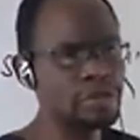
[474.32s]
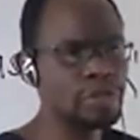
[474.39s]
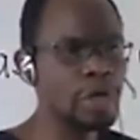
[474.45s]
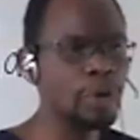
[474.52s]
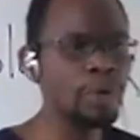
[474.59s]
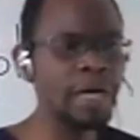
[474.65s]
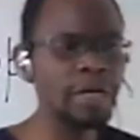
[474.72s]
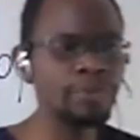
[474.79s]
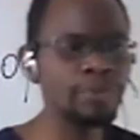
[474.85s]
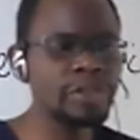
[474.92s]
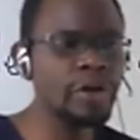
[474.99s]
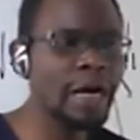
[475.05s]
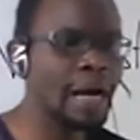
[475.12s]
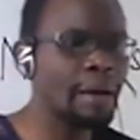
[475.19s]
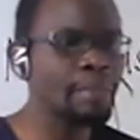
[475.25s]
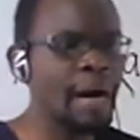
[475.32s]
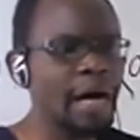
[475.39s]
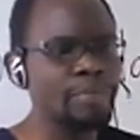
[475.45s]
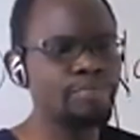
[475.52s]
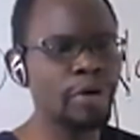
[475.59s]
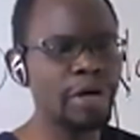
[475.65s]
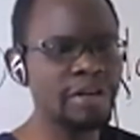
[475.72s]
So when we talk
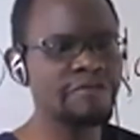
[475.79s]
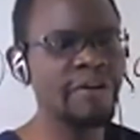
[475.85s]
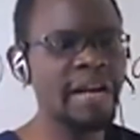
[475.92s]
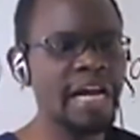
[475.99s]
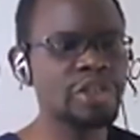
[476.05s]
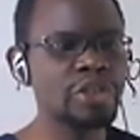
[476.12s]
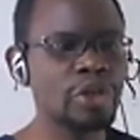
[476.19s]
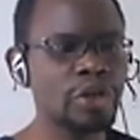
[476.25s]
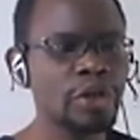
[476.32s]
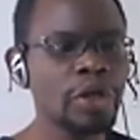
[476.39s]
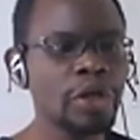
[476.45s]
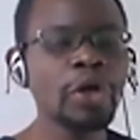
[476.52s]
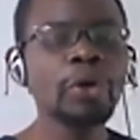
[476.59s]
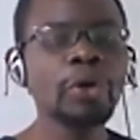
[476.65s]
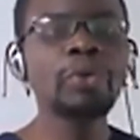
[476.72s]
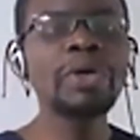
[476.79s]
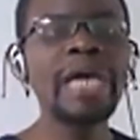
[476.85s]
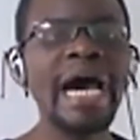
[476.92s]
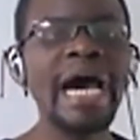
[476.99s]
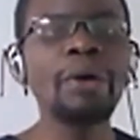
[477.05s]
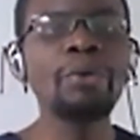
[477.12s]
about proliferation, we are